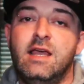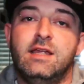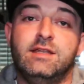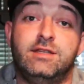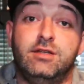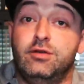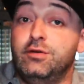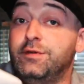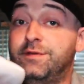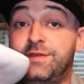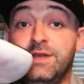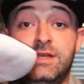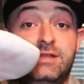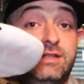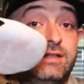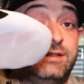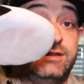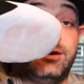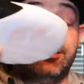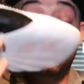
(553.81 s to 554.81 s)
Do you think
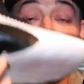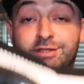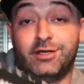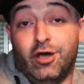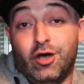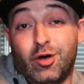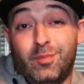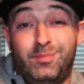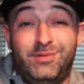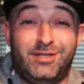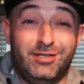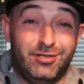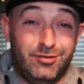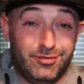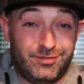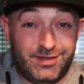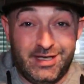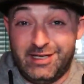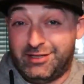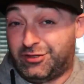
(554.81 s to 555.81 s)
that they're dope? Do you
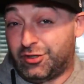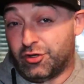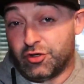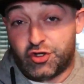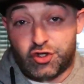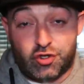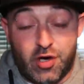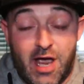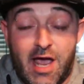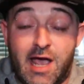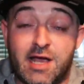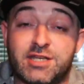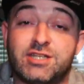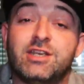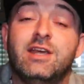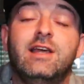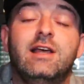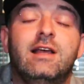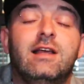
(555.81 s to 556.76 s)
think they're trash?